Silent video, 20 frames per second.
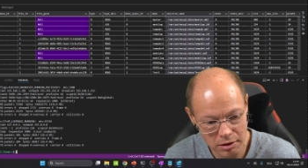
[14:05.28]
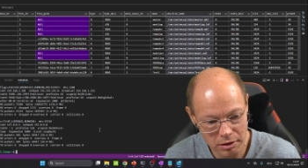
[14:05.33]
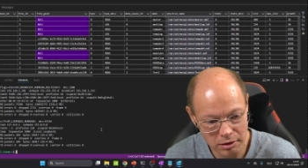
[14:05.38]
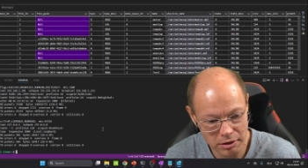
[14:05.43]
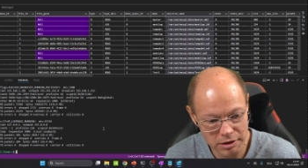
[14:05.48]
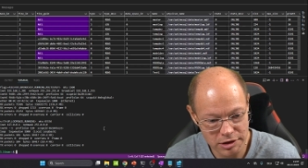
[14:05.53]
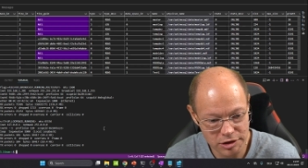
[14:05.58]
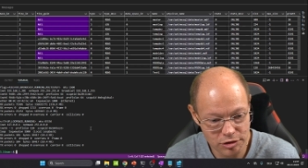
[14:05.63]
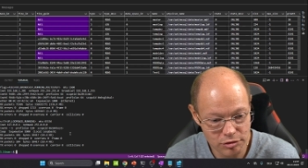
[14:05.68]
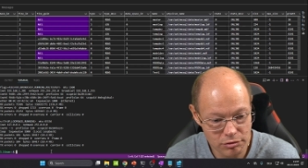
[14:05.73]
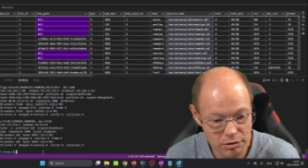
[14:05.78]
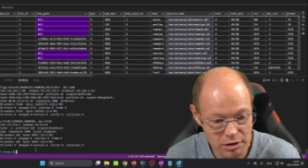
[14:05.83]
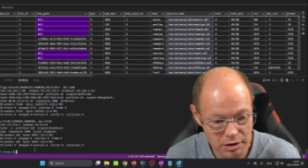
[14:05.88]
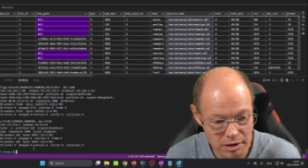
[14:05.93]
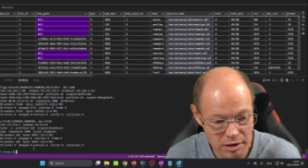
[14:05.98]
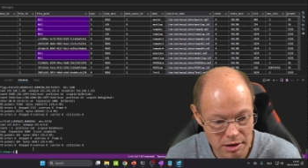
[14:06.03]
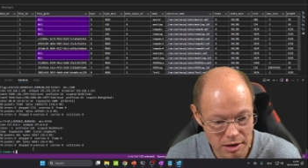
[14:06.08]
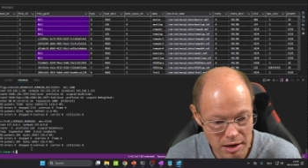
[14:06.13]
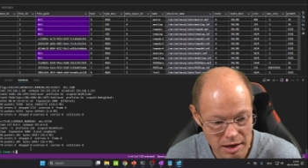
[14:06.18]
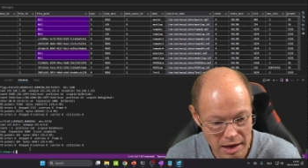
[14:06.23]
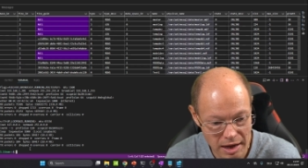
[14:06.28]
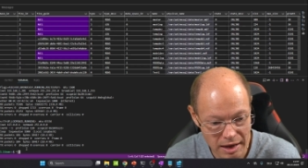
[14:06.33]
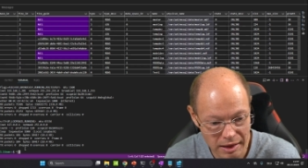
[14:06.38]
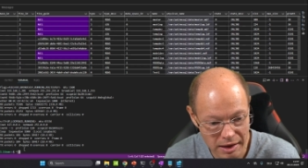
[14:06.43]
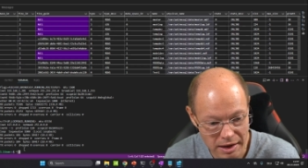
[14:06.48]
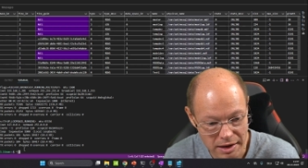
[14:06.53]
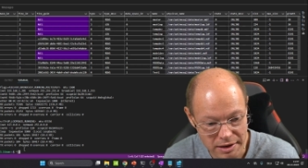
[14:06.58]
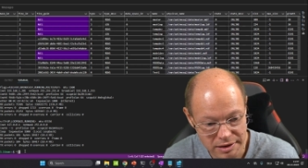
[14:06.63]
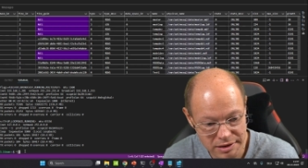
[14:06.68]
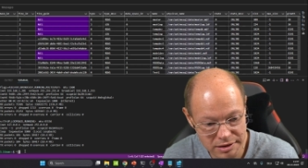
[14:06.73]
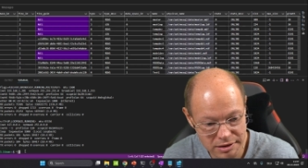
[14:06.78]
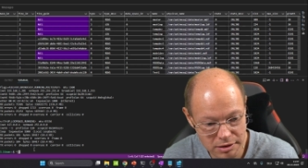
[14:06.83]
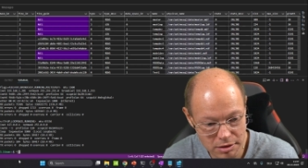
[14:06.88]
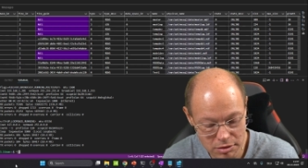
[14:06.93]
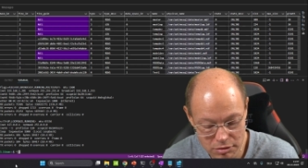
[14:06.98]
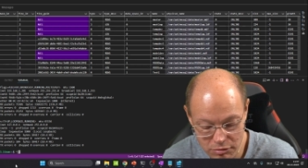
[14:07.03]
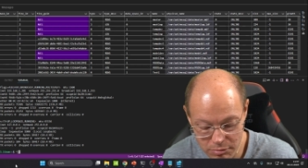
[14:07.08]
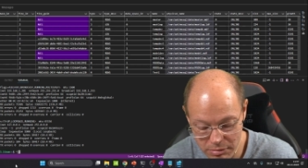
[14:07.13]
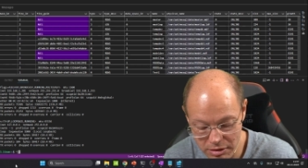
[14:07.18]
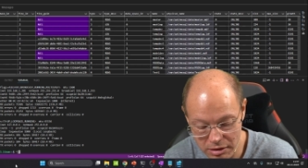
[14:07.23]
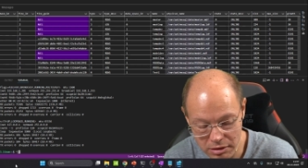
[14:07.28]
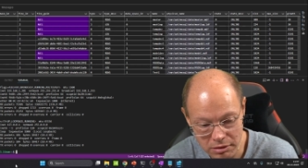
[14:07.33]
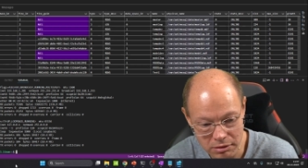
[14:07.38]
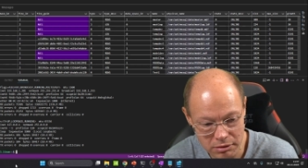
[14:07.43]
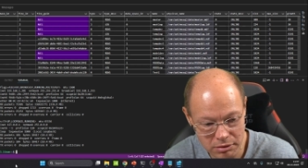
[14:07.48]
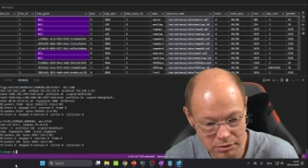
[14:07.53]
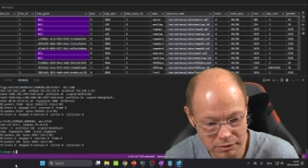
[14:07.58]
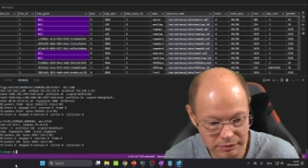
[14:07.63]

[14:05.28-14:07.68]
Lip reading: Let's do an ls command.